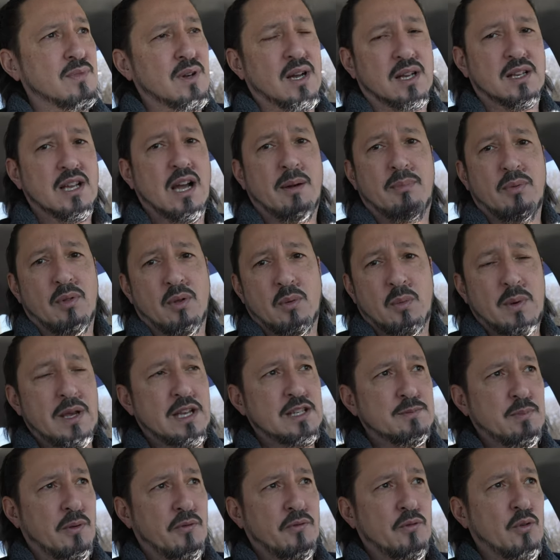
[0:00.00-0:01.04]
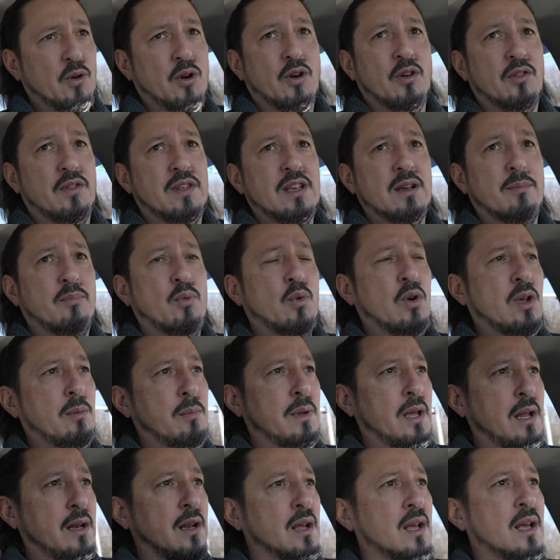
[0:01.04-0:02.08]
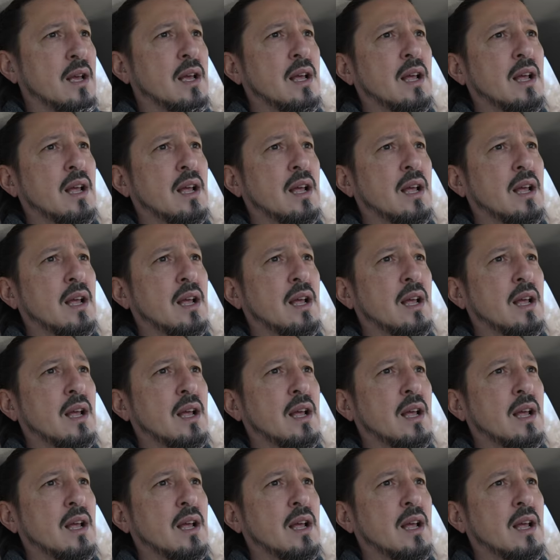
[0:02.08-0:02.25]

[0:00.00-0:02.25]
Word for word: a couple of weeks before the appointment.